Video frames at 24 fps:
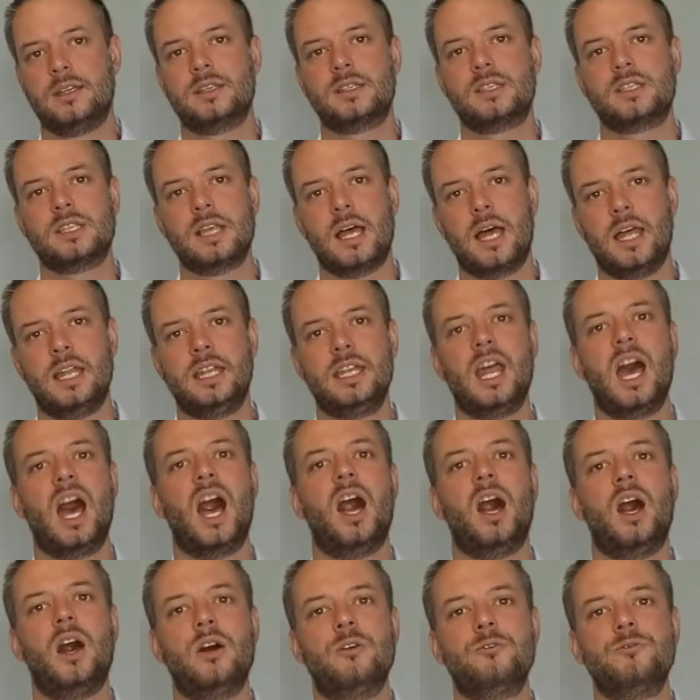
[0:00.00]
son
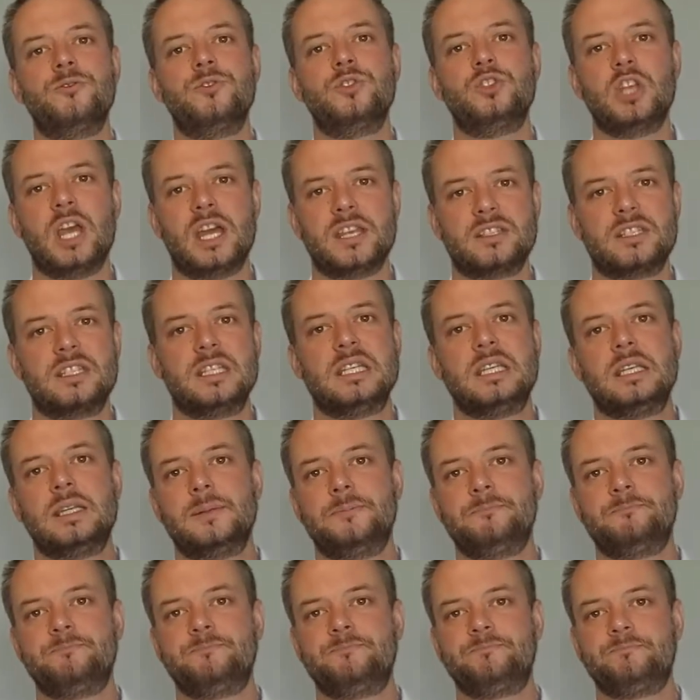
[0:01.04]
of Jesse.